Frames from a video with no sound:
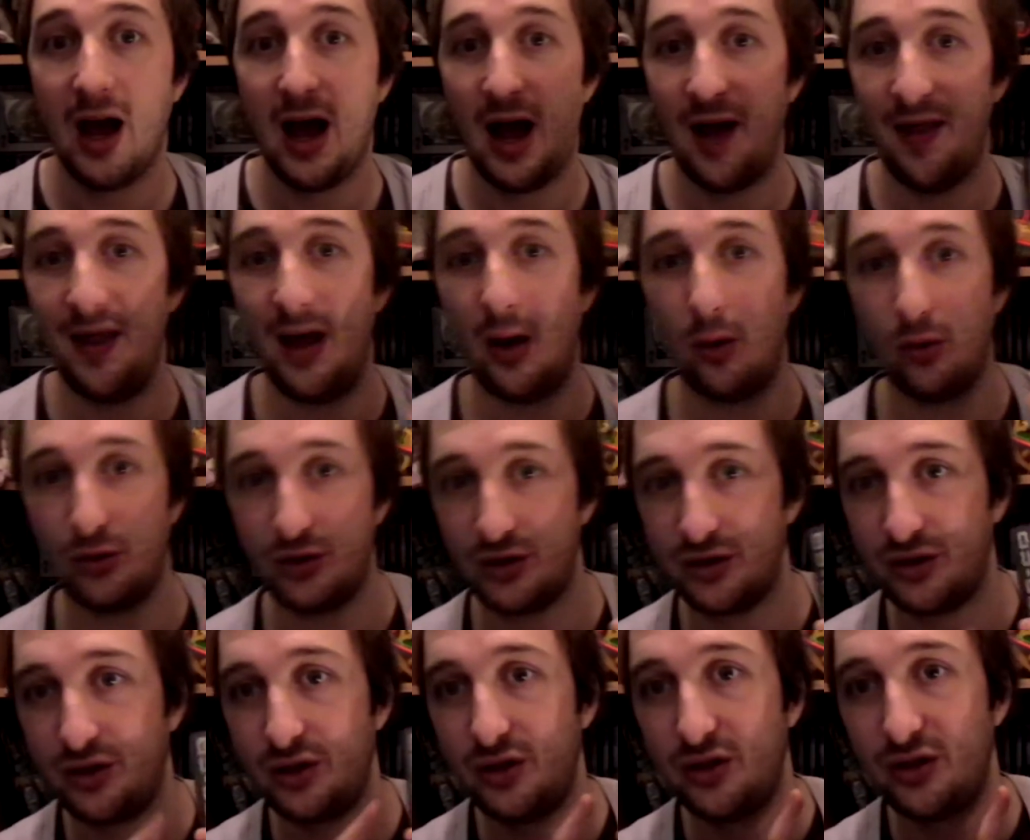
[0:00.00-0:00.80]
and that
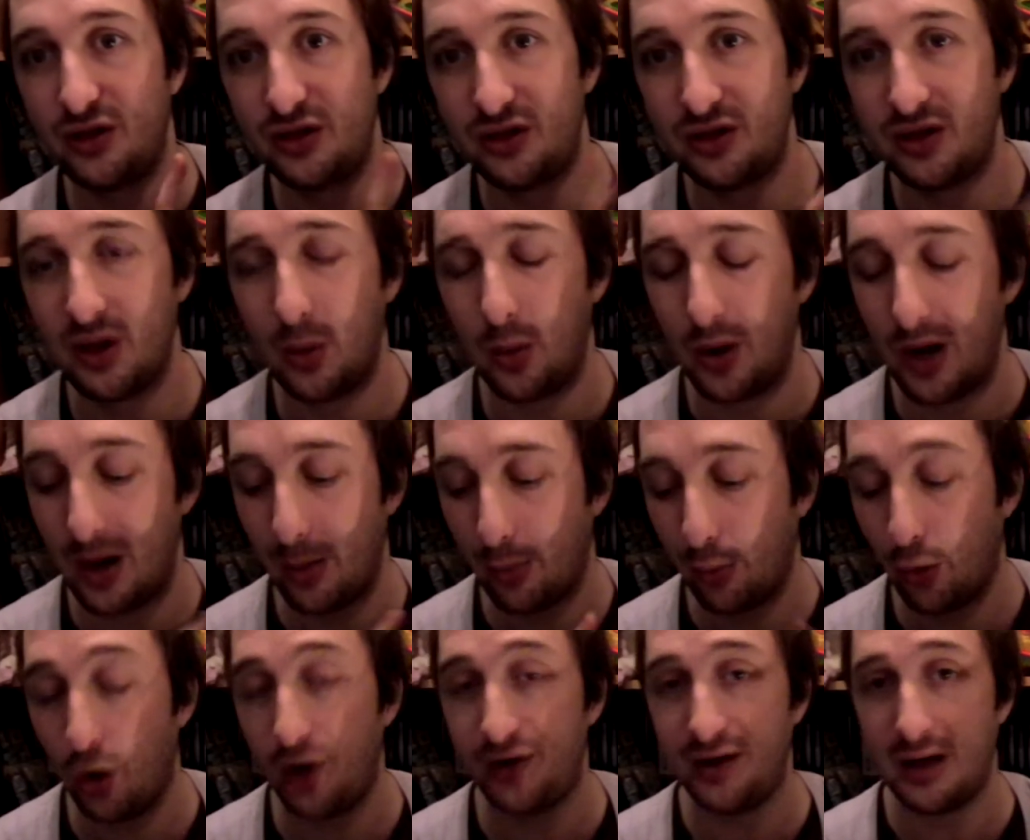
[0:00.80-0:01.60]
was, when I
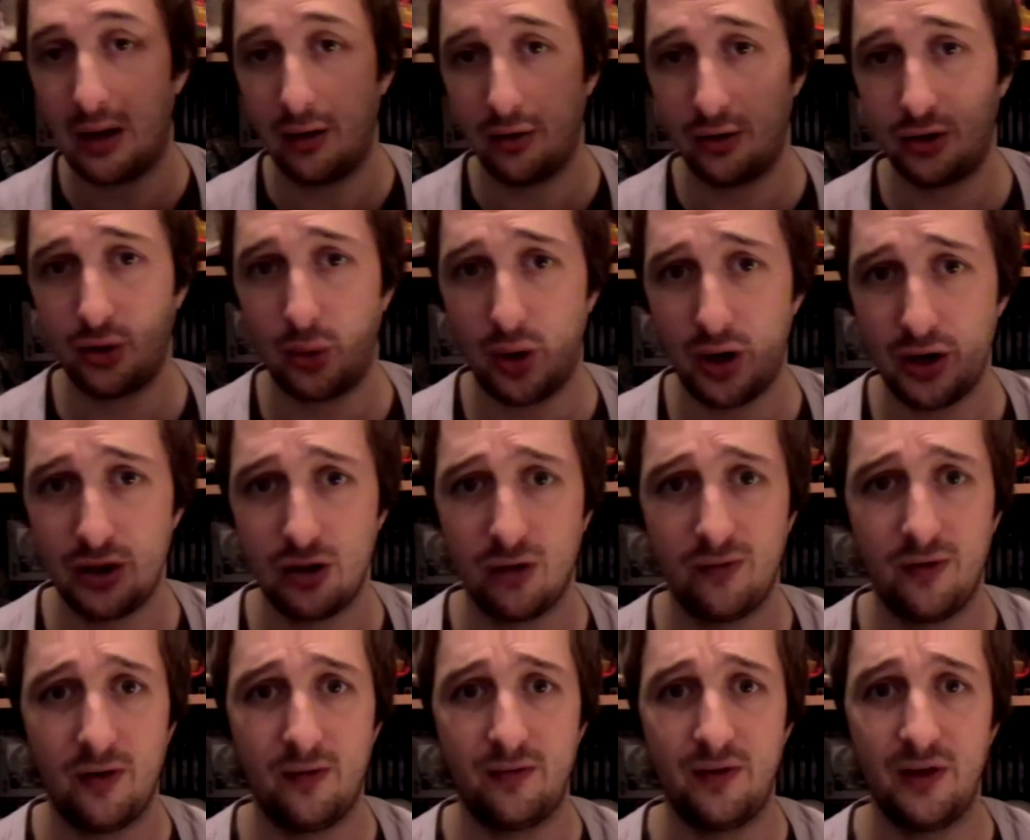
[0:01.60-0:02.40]
brought it down to
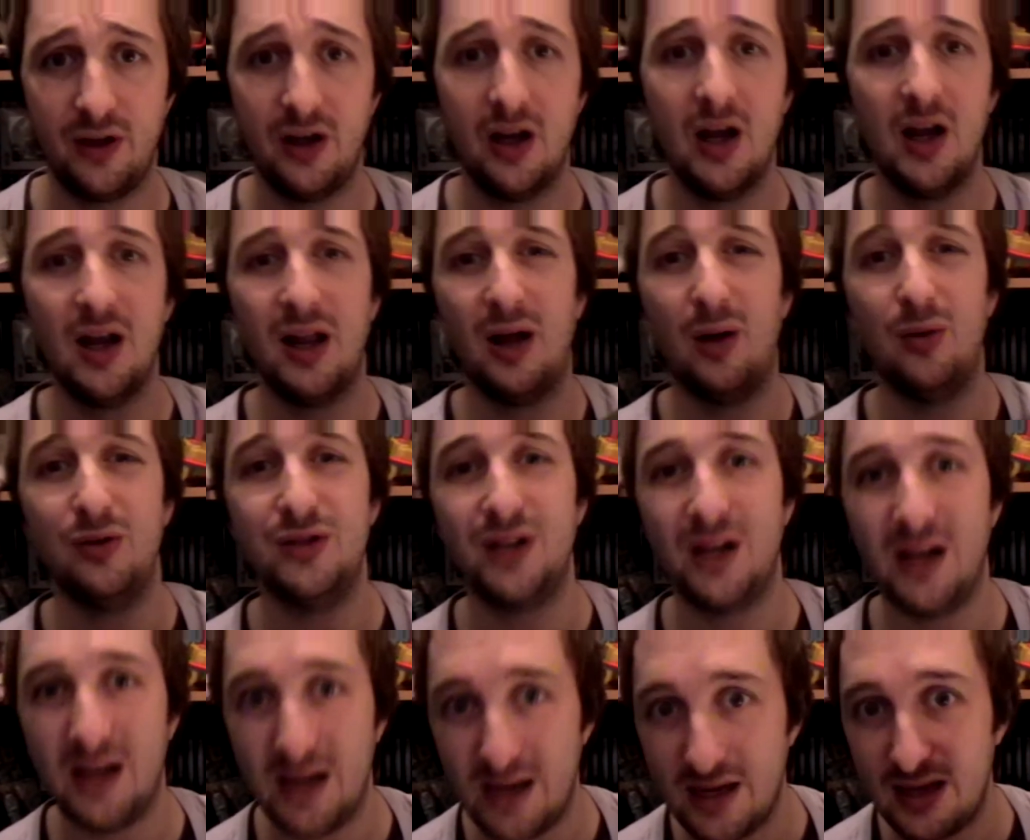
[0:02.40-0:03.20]
£22.50, that
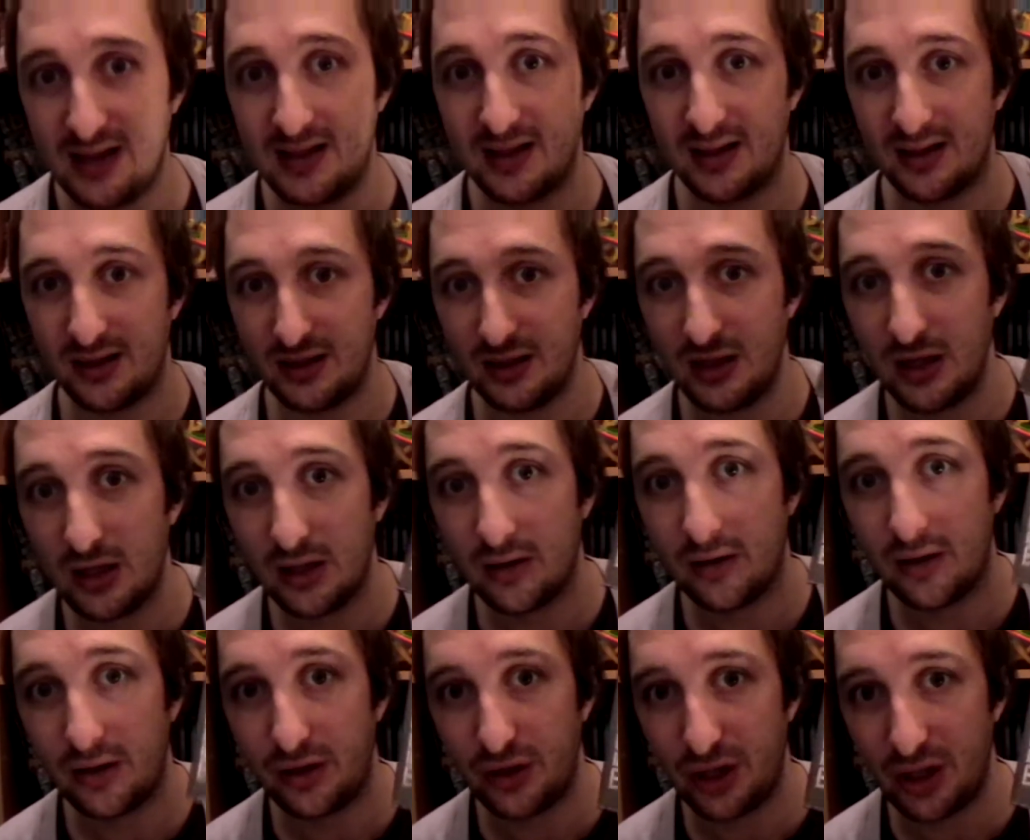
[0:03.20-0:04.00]
was easily
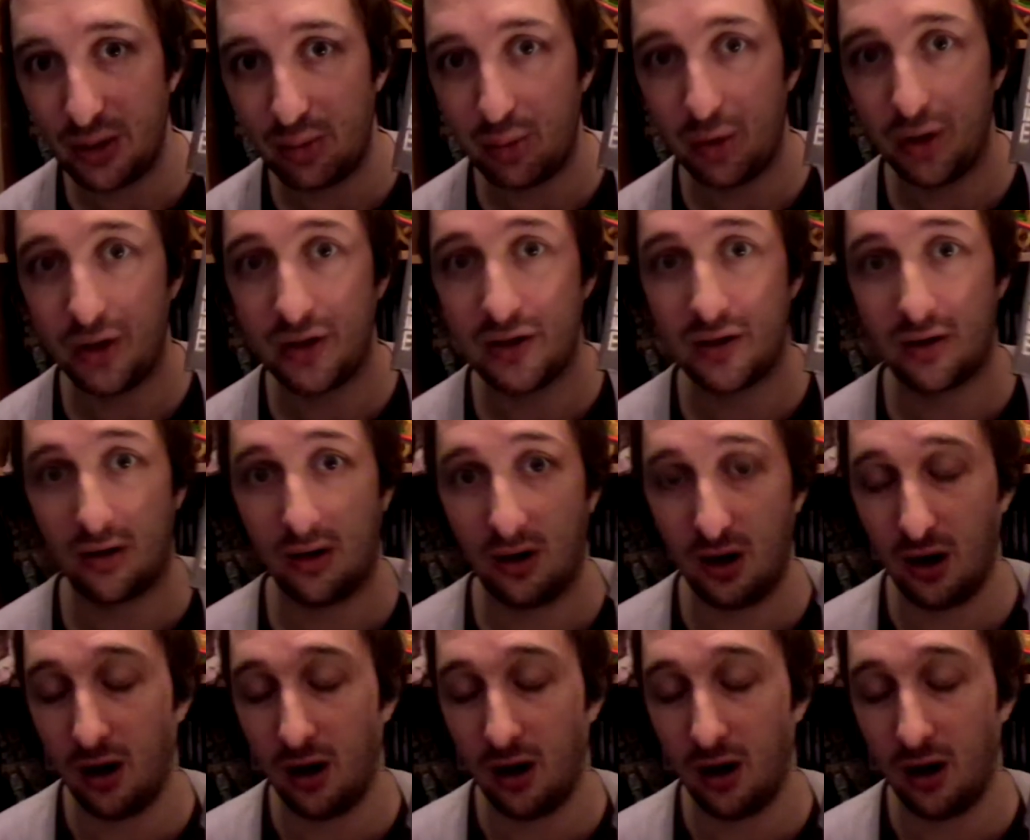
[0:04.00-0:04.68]
the cheapest